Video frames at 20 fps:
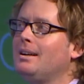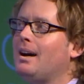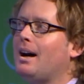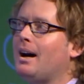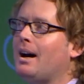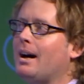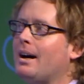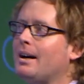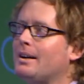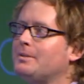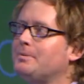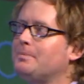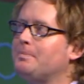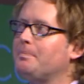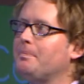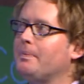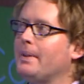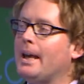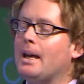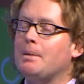Uh,
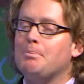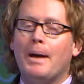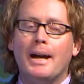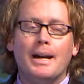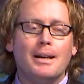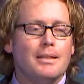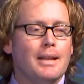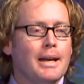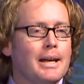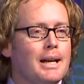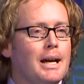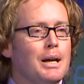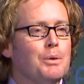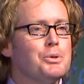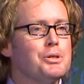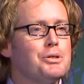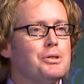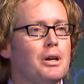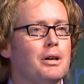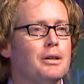and back then, I
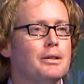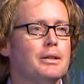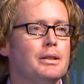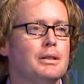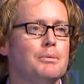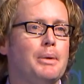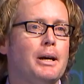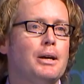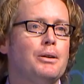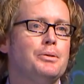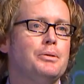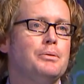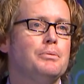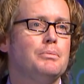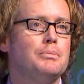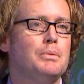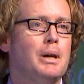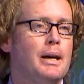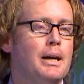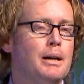was talking
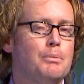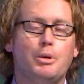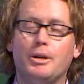about uh,